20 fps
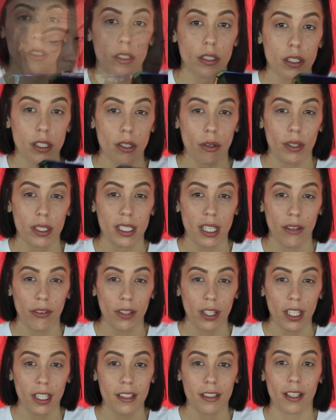So it
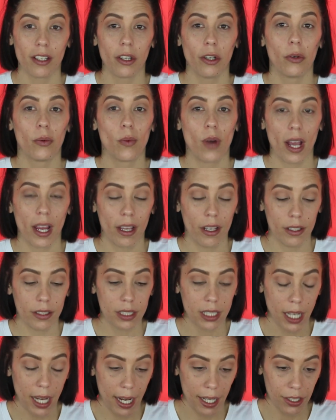definitely took a while
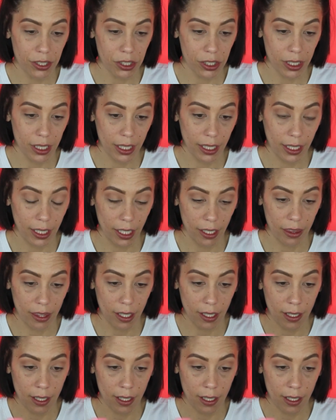to actually get the